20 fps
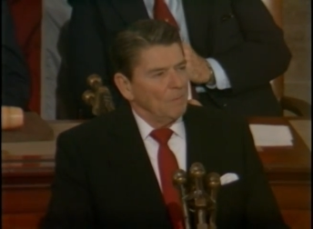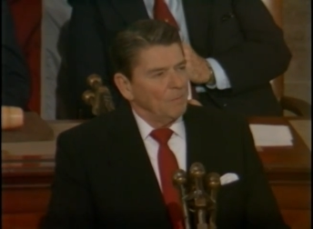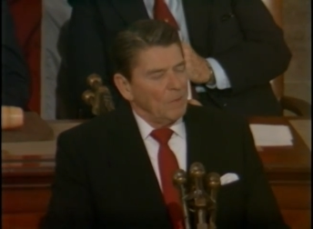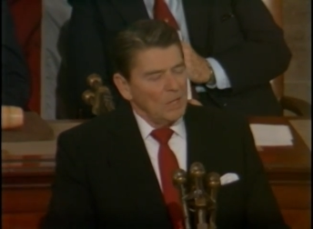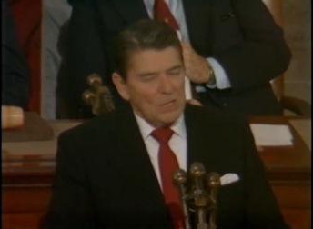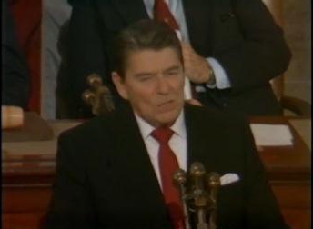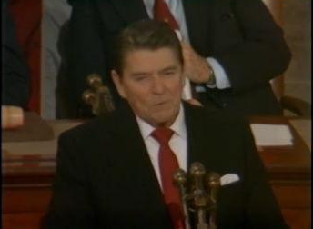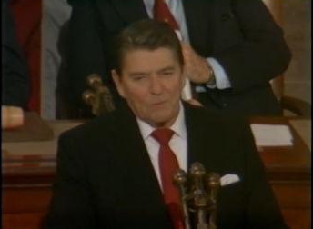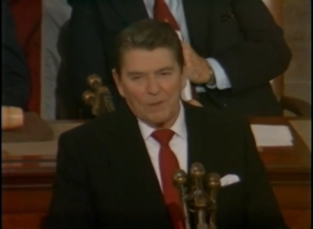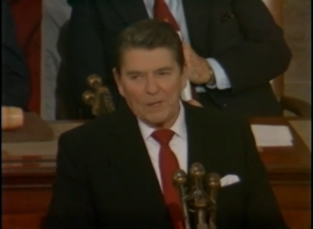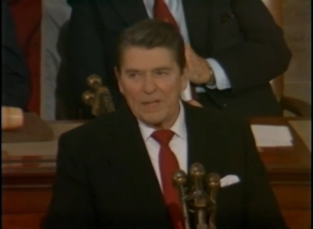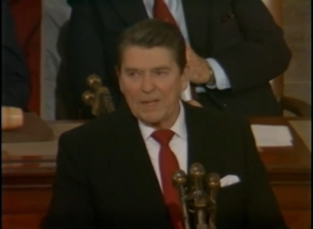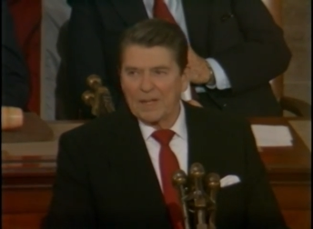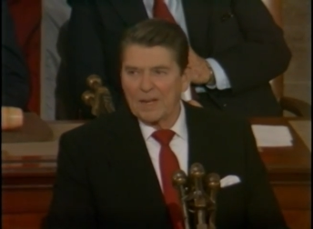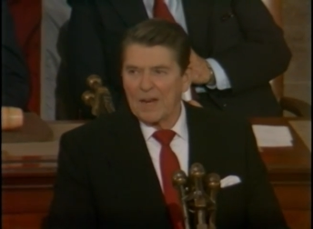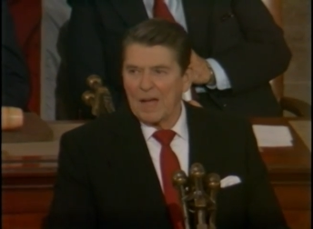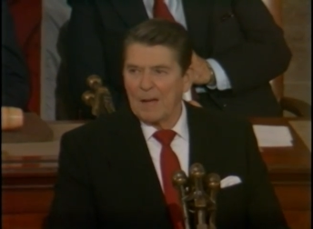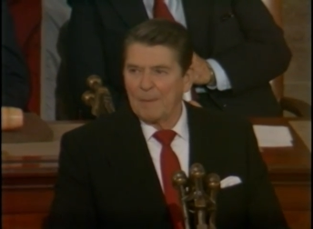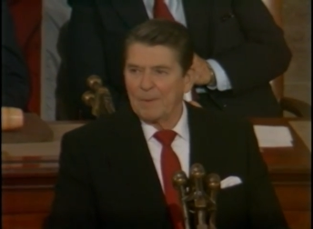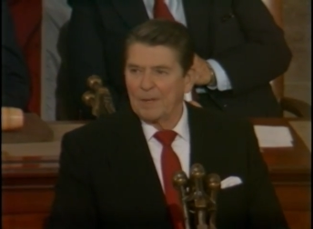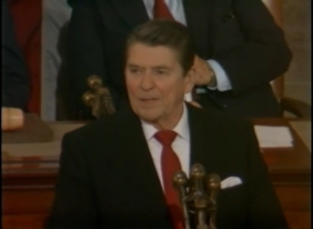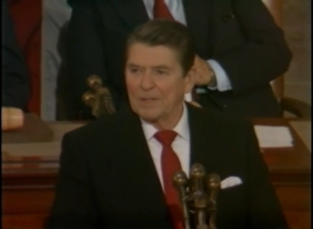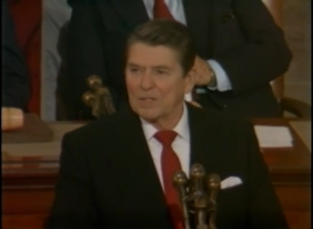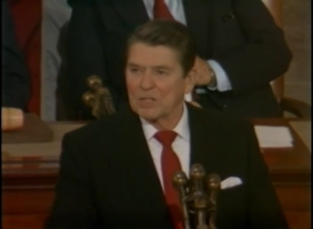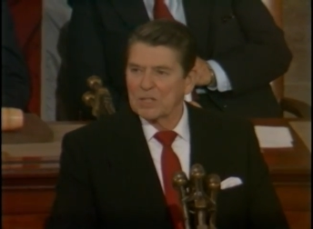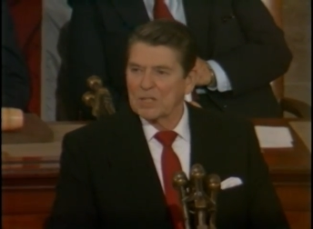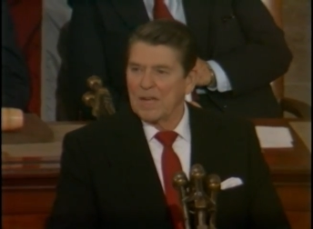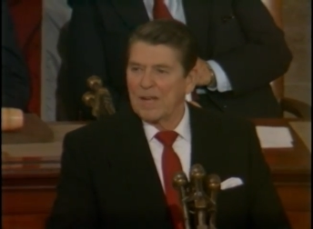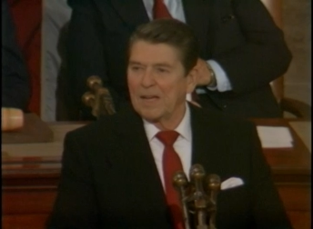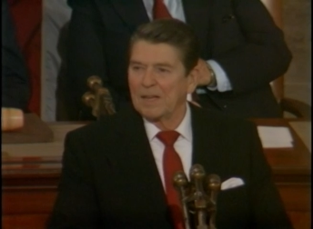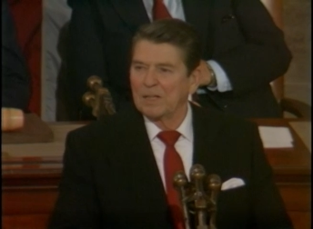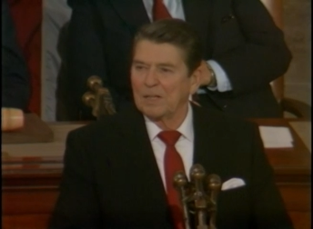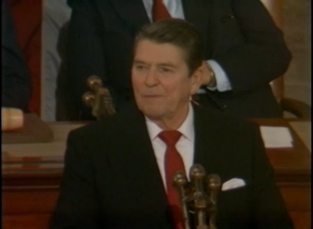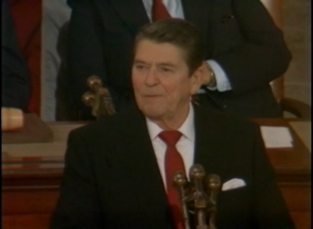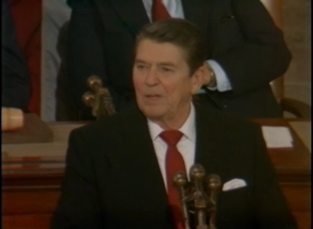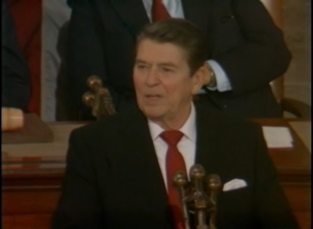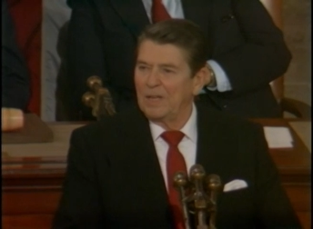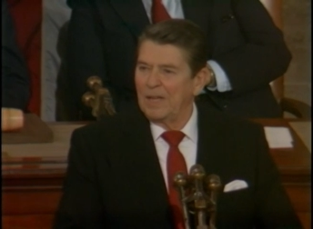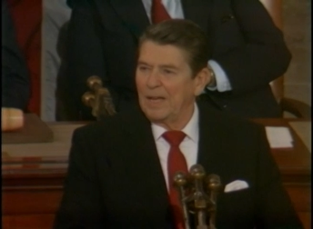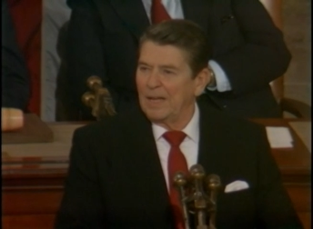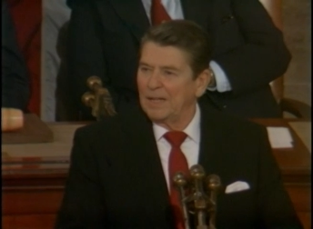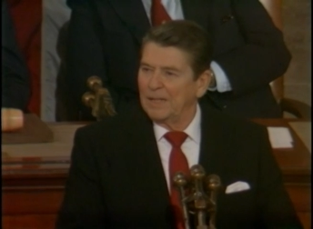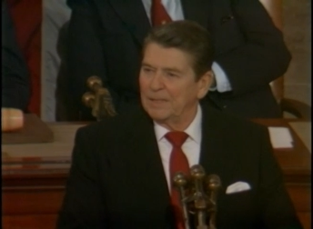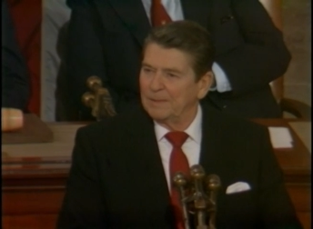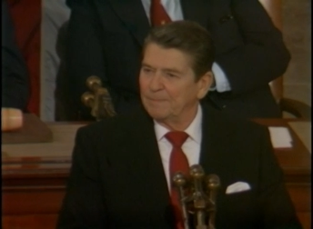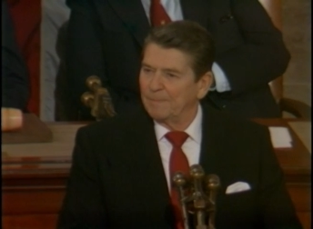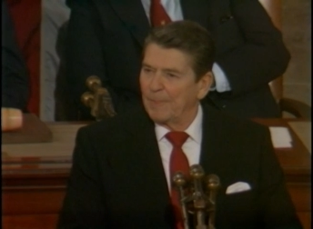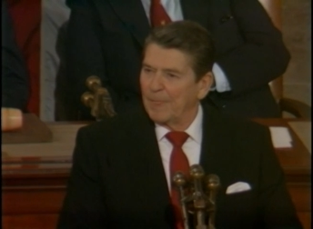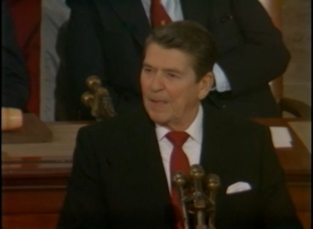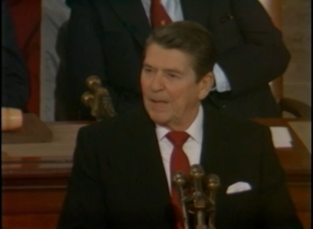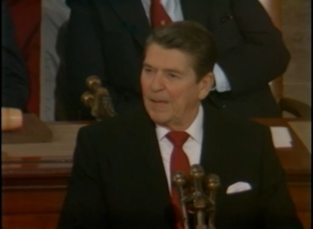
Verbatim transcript: peaceful economic and scientific gain.